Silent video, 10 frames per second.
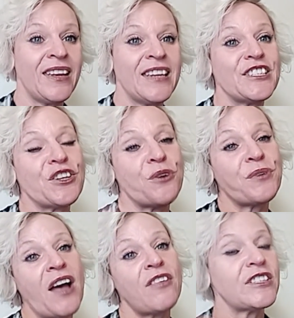So
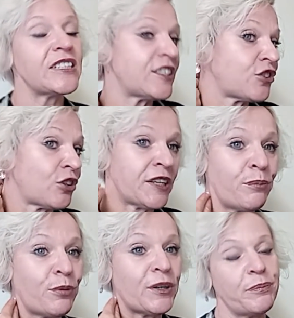now there's a digital
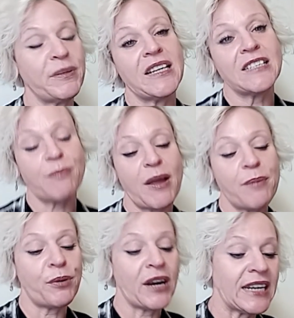imprint because my
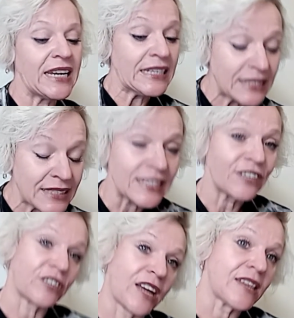brain is
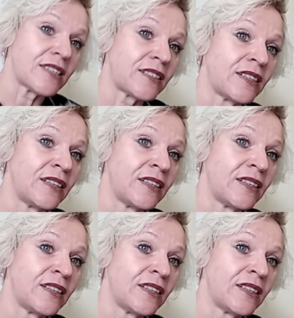synchronized.